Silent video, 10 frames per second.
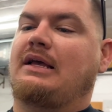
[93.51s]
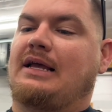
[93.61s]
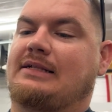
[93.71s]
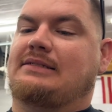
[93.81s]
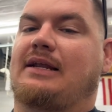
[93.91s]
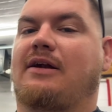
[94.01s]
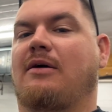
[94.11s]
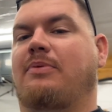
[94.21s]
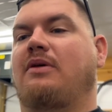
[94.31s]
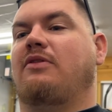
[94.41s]
and set it
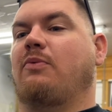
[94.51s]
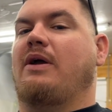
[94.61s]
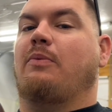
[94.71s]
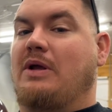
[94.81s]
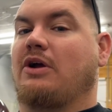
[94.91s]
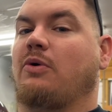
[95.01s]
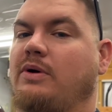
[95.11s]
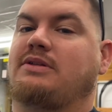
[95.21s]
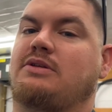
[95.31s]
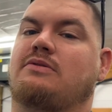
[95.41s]
up the way we are
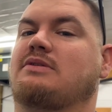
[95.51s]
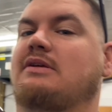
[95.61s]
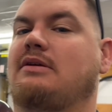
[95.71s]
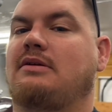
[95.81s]
going to use it.